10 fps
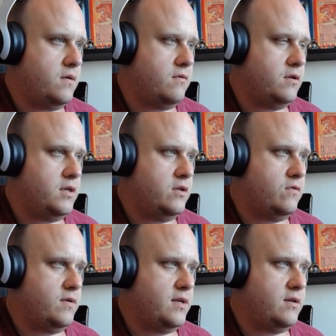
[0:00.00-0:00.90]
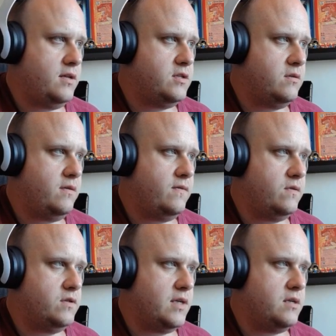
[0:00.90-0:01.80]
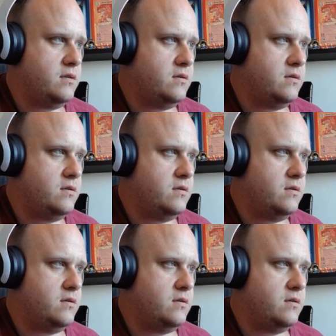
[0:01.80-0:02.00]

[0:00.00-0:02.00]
Ironically, not really got any Sonyverse yet.